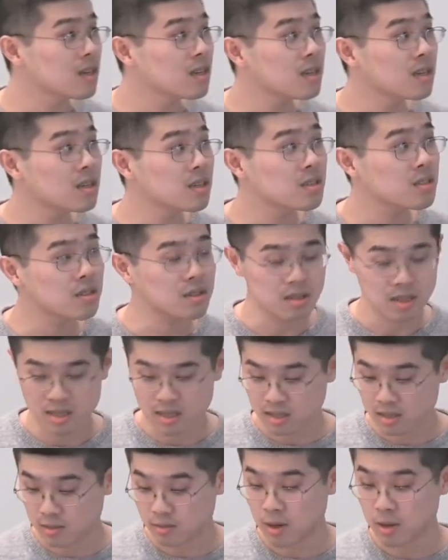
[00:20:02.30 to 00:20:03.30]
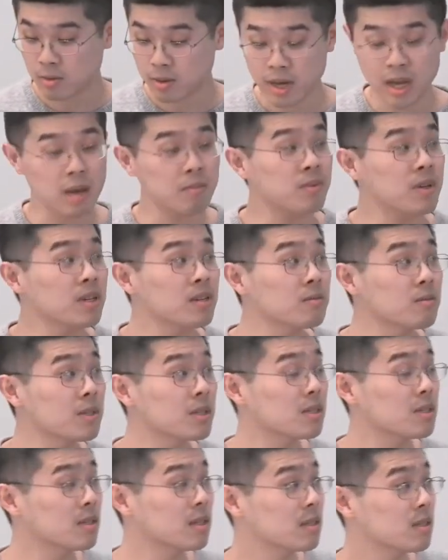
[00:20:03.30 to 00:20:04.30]
So let's see what will happen
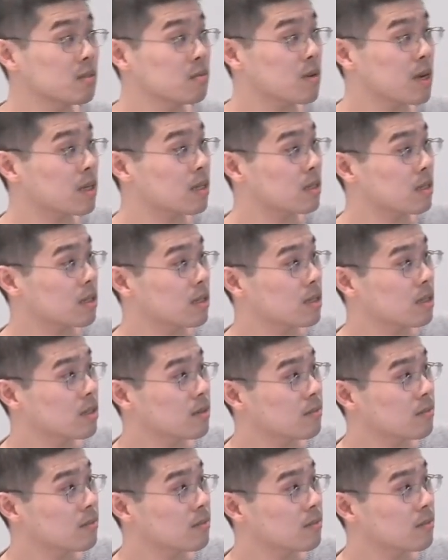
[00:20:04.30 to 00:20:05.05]
with this strategy.